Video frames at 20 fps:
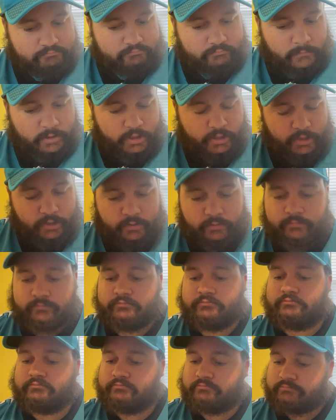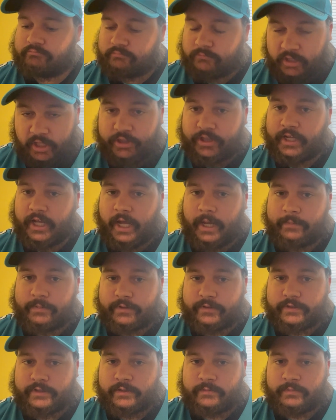you know, nothing
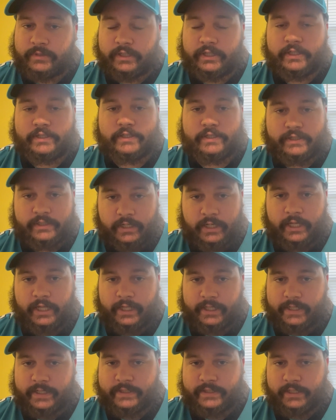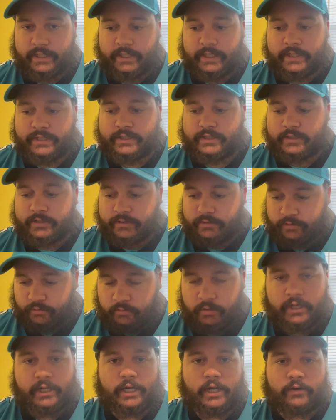happens. Because, like I said, it's
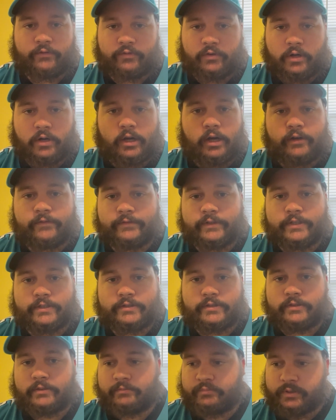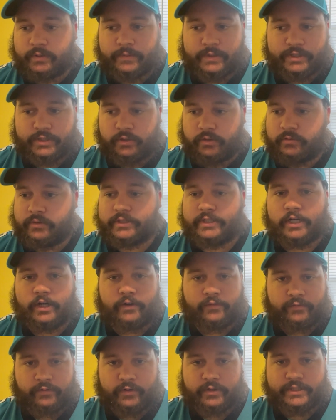three and out for our offense, so pretty much the whole
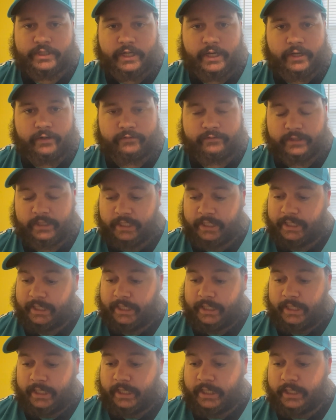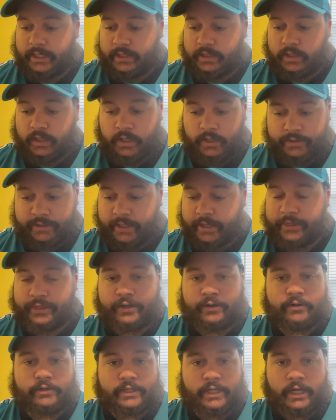entire first half. And on that
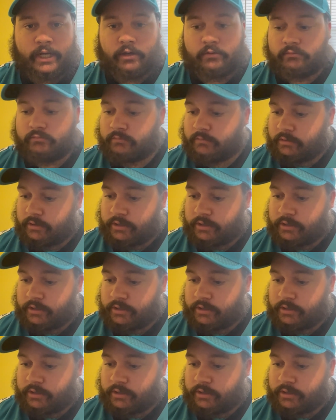third down,